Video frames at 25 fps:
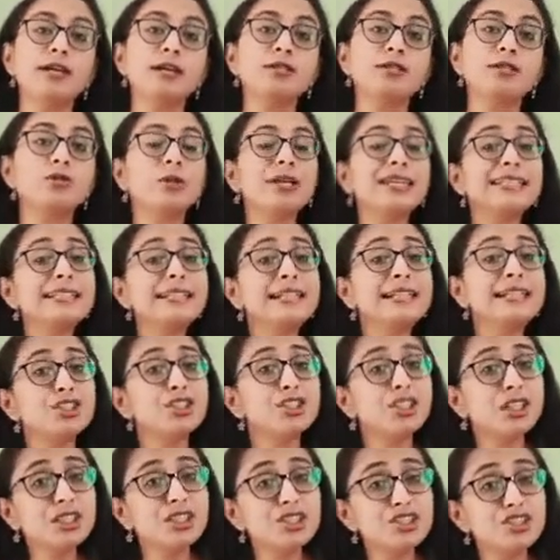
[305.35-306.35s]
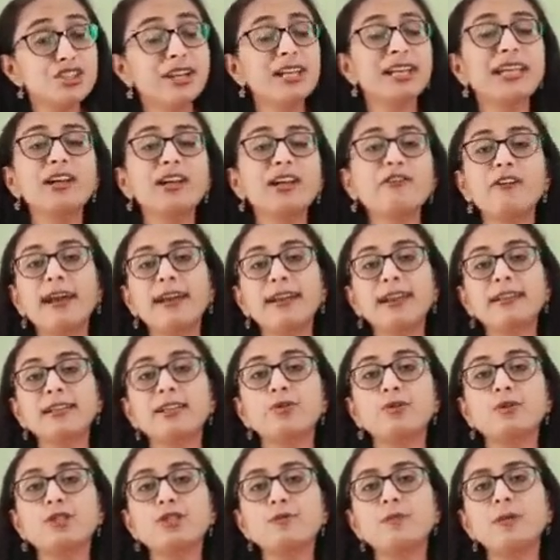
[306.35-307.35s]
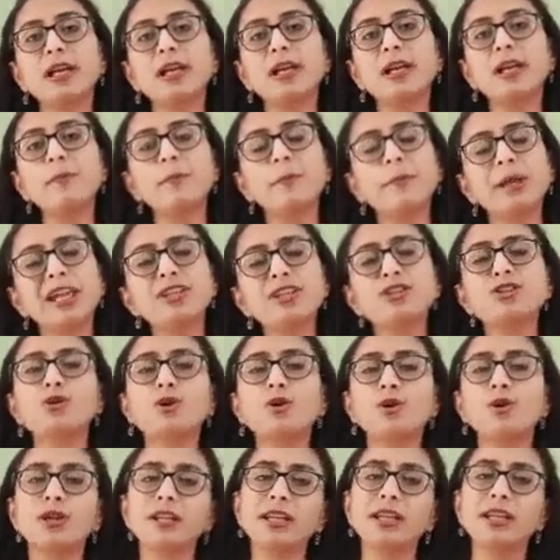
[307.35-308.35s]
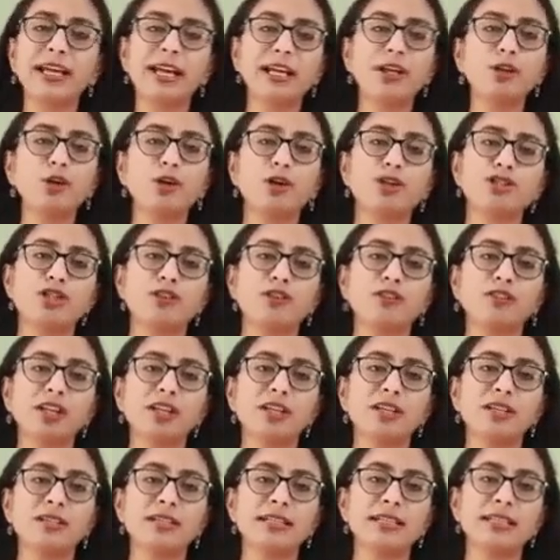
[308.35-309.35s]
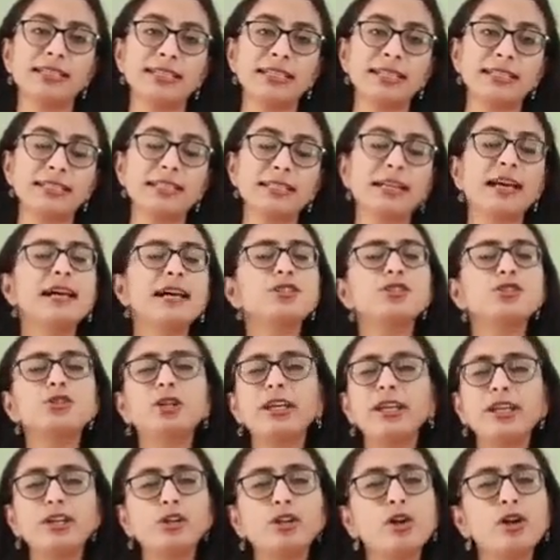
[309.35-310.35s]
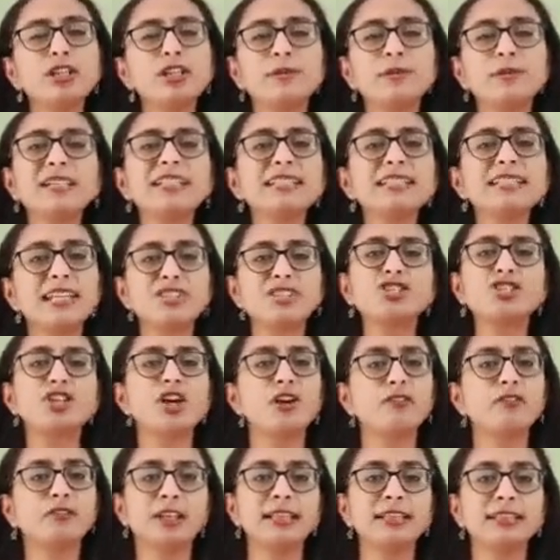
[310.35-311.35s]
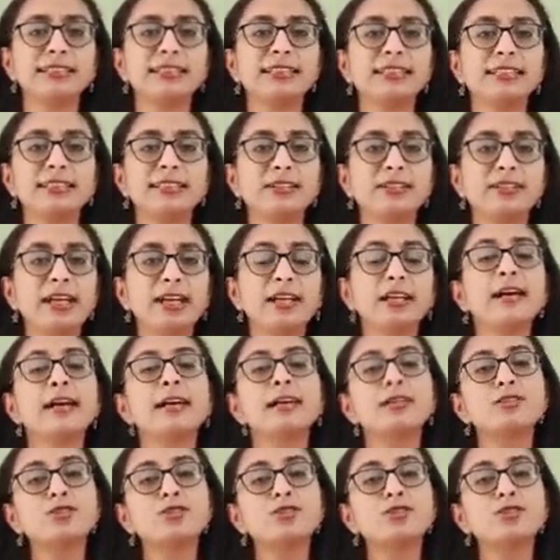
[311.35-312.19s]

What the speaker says: So is it the genetic factors which play a major role in the etiology of the disease? So etiology means history of the disease, right?